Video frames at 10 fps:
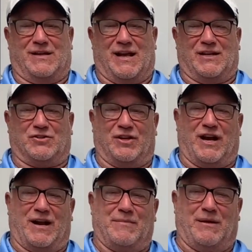And so you
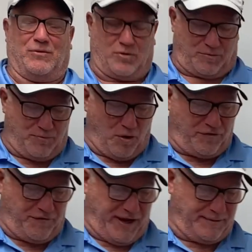got to be able to work
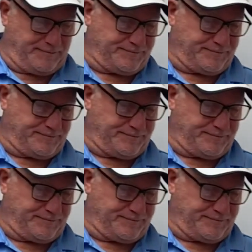both feet.